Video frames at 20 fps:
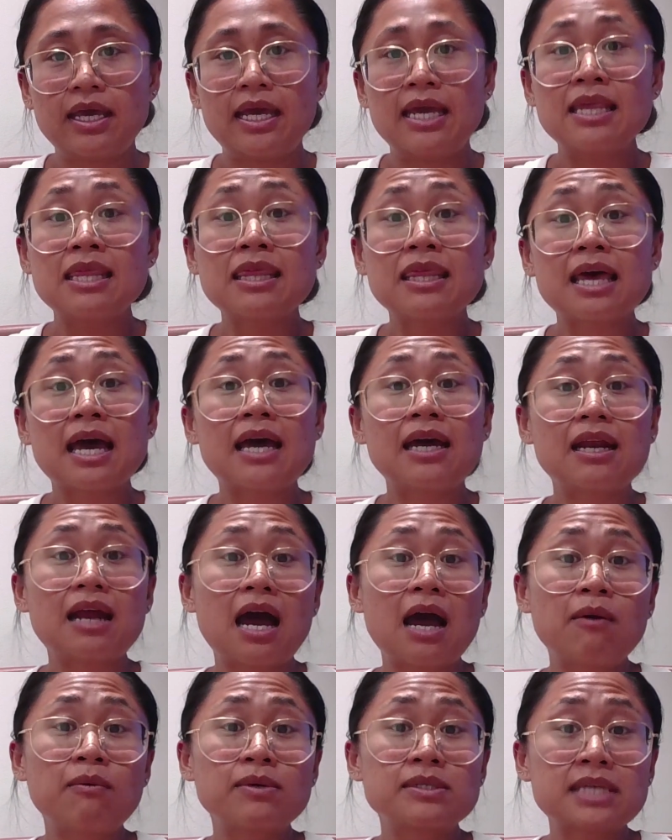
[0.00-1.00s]
In that,
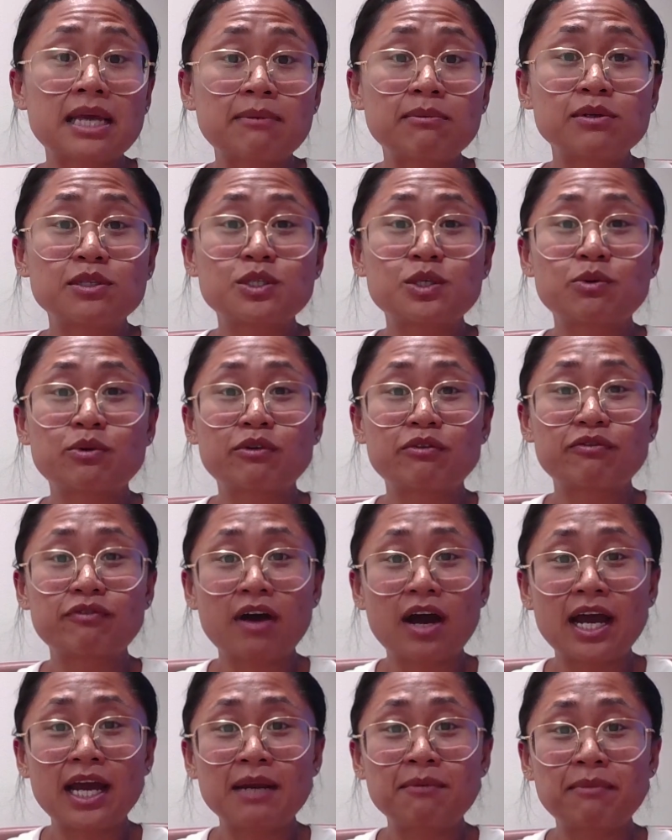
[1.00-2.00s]
I was able to
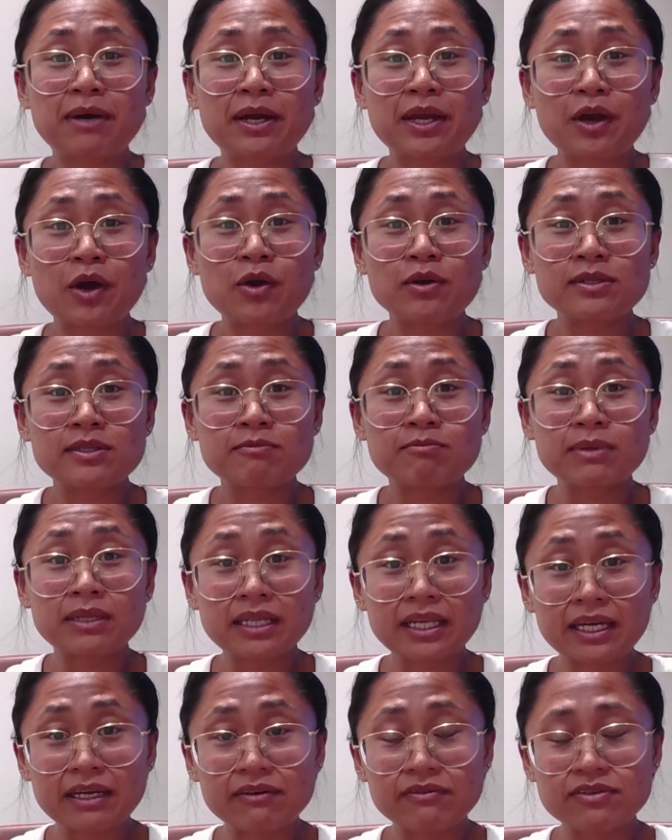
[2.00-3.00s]
refine my own
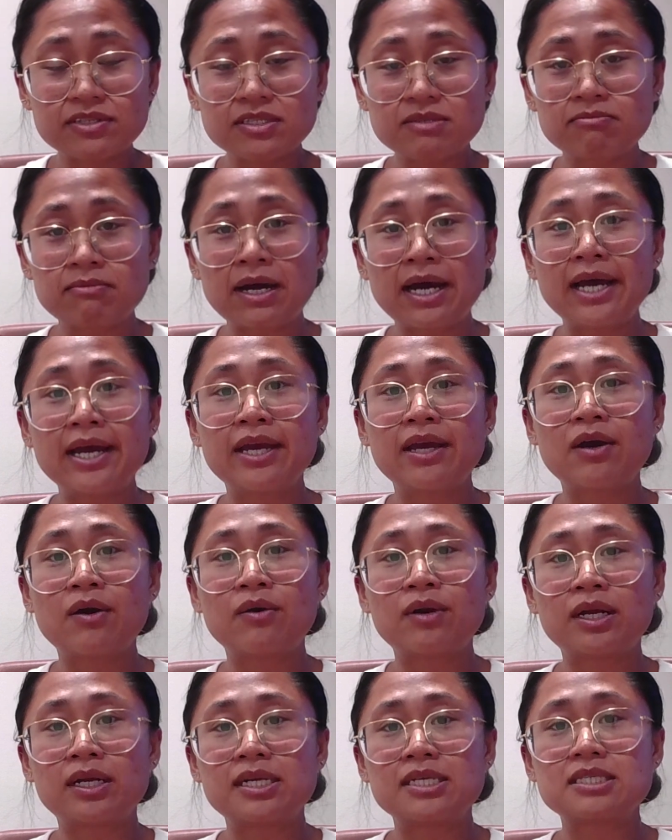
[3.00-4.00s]
beliefs, my
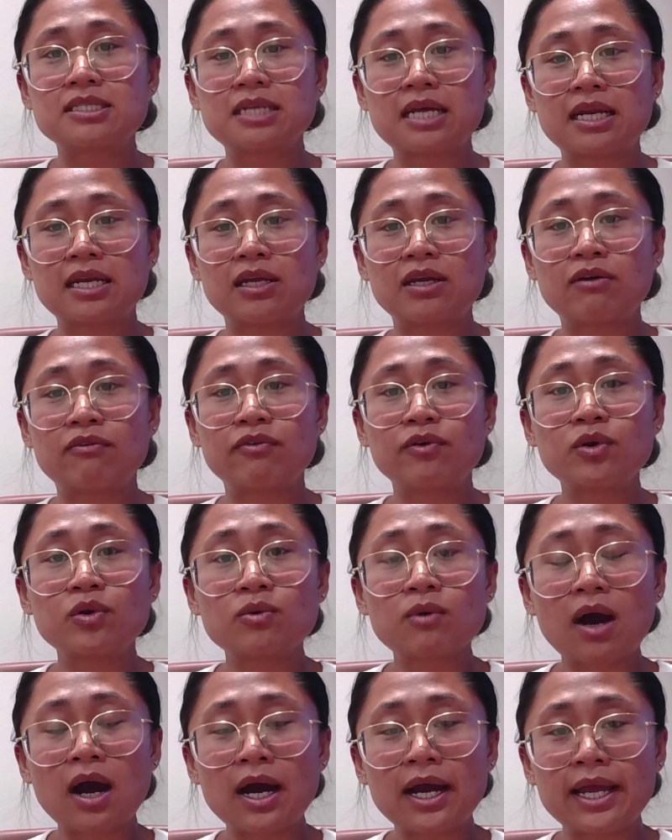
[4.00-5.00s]
own understanding of
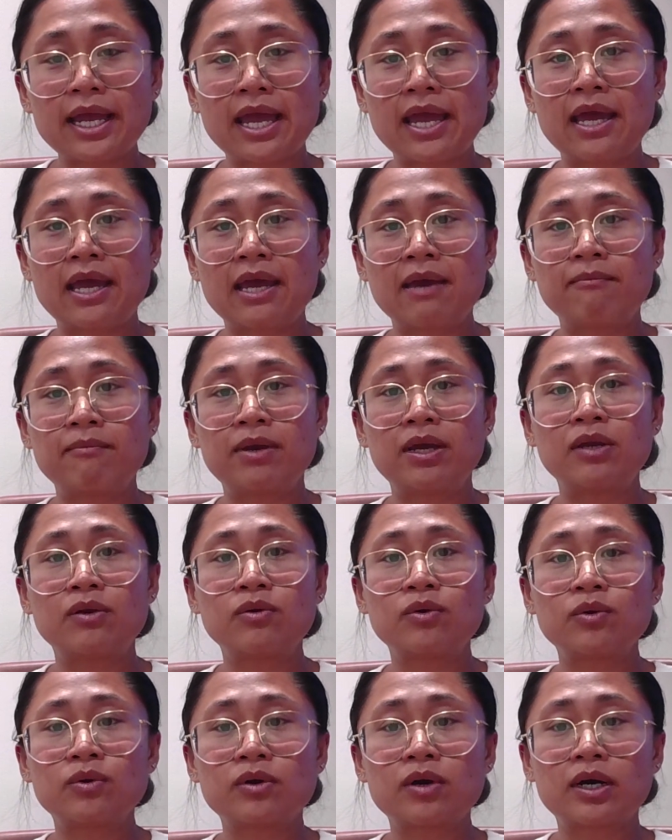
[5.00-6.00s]
who I am and
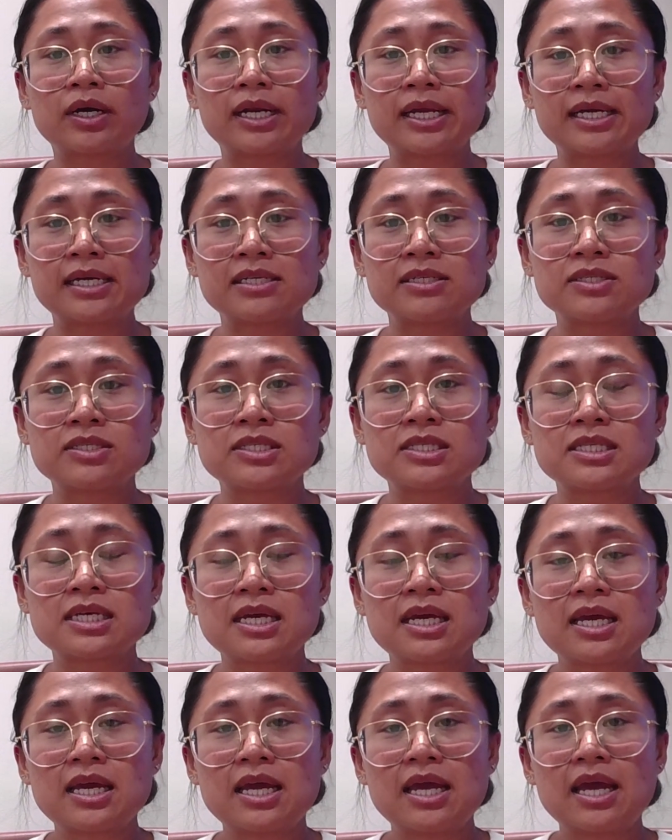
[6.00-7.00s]
who God is.